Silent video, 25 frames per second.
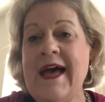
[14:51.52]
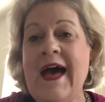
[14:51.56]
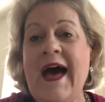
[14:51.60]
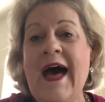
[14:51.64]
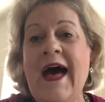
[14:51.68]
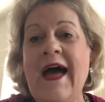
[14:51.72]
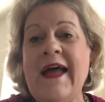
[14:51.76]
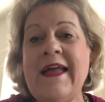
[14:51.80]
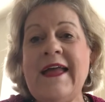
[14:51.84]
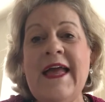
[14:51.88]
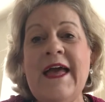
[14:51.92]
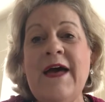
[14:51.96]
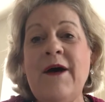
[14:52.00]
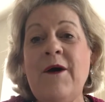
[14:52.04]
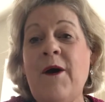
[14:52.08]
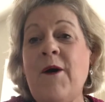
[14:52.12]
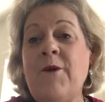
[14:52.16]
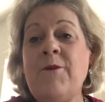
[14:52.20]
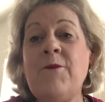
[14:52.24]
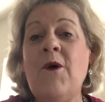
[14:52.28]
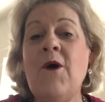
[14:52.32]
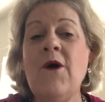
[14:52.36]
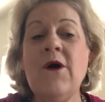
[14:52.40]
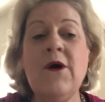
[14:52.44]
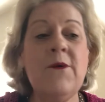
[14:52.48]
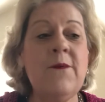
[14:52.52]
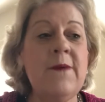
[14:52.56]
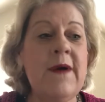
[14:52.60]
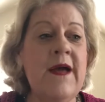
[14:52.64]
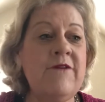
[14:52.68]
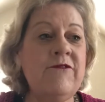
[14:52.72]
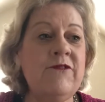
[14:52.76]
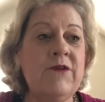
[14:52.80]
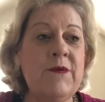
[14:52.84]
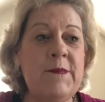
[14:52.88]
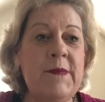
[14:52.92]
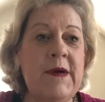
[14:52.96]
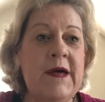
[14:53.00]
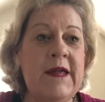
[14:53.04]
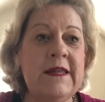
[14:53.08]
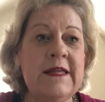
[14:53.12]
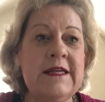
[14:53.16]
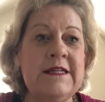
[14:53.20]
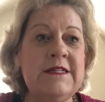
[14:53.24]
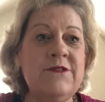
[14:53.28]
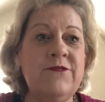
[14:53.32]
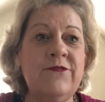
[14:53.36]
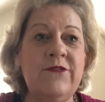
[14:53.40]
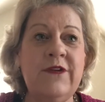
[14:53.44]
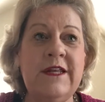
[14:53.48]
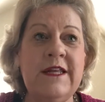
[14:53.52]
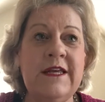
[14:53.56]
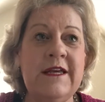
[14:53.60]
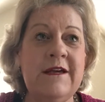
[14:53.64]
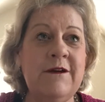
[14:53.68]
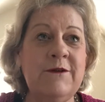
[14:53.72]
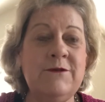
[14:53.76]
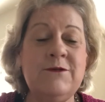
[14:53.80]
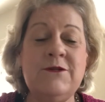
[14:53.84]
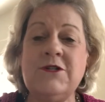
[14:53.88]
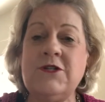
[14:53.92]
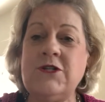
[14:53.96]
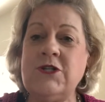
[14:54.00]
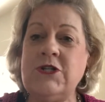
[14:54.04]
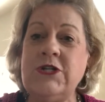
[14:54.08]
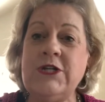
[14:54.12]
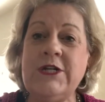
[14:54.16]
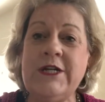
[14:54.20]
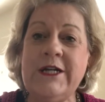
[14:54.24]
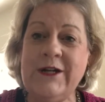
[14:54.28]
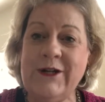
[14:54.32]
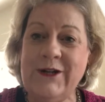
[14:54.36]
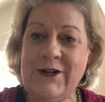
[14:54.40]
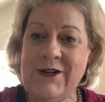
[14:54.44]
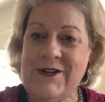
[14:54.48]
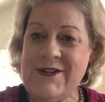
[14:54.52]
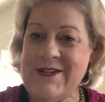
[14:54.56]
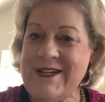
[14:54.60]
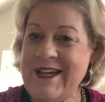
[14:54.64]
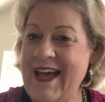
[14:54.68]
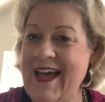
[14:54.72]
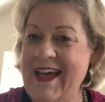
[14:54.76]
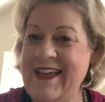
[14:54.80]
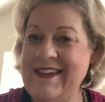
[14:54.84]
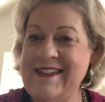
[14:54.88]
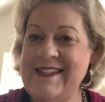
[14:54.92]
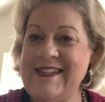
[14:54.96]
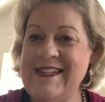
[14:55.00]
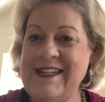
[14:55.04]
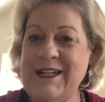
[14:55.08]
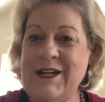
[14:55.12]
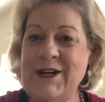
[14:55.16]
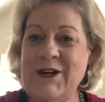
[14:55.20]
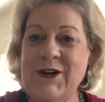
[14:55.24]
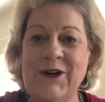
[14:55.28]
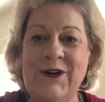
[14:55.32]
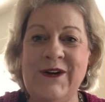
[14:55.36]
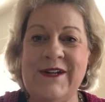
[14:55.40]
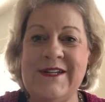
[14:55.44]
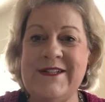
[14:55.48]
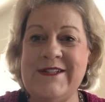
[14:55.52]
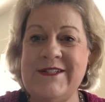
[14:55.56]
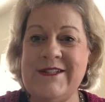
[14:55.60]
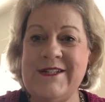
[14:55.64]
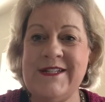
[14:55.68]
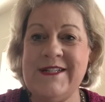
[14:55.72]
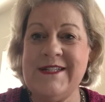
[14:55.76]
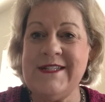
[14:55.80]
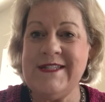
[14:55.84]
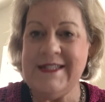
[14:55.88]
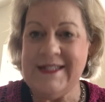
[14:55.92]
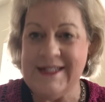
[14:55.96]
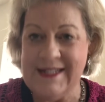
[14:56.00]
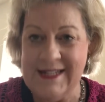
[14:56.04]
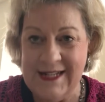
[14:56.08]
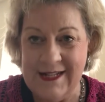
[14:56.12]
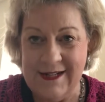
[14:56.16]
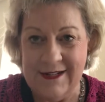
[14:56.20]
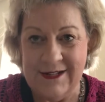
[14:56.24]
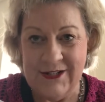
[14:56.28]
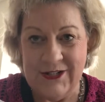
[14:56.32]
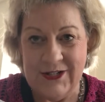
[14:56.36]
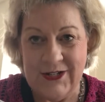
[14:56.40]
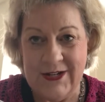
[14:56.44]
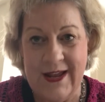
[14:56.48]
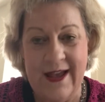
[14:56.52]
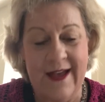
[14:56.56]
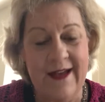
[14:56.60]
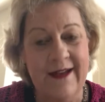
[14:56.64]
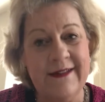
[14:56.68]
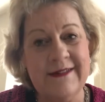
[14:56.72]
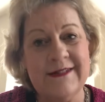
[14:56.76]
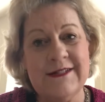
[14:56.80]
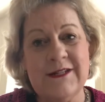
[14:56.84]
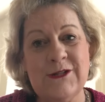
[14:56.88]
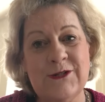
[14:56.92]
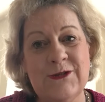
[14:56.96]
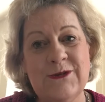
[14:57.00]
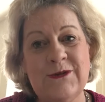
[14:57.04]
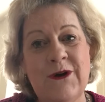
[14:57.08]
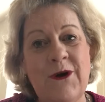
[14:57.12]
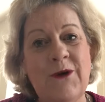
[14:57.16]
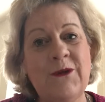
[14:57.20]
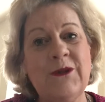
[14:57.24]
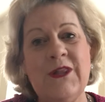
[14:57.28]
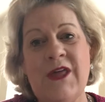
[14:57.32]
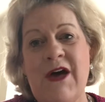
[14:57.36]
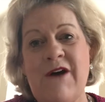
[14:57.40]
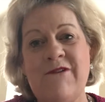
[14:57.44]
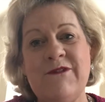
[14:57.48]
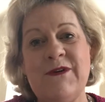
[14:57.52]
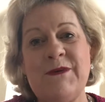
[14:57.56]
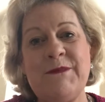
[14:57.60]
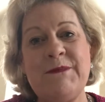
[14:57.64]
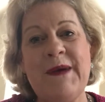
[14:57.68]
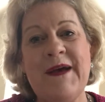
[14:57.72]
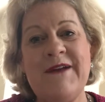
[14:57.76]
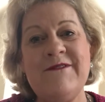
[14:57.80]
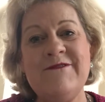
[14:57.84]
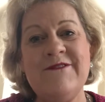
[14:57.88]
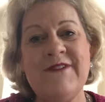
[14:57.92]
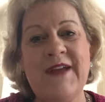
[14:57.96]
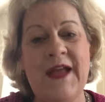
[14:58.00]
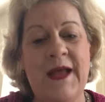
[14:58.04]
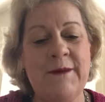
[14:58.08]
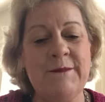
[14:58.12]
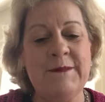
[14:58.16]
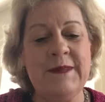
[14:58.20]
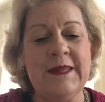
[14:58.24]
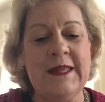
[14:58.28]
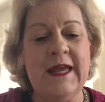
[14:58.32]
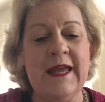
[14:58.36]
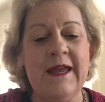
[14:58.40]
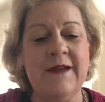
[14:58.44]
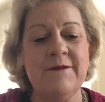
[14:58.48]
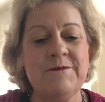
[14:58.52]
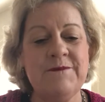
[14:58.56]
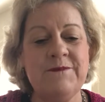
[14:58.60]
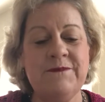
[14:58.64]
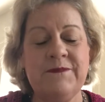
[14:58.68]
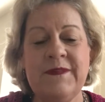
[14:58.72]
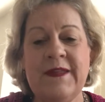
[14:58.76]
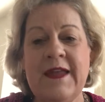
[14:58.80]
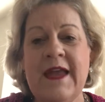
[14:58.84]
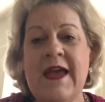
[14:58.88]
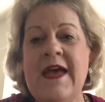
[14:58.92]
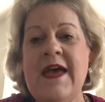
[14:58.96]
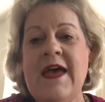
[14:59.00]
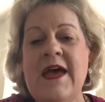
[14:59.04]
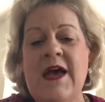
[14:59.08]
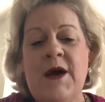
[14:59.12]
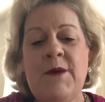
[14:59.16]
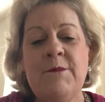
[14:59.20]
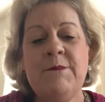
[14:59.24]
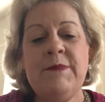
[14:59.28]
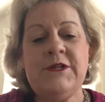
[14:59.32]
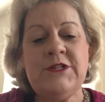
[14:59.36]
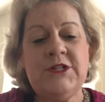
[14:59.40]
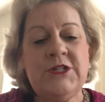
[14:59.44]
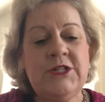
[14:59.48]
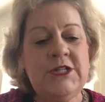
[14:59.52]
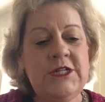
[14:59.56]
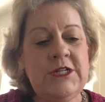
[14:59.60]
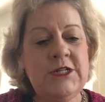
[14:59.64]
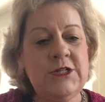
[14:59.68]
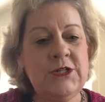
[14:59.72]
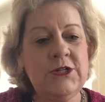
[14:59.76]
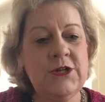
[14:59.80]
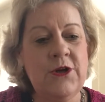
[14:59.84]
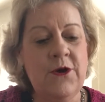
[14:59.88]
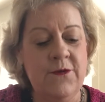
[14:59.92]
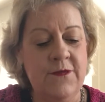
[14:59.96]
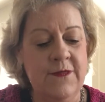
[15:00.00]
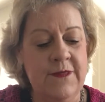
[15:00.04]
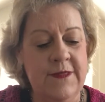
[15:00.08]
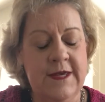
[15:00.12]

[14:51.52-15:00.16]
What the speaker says: I walk away from Molly's videos cheered and encouraged to stitch and to go love on my family. But she showed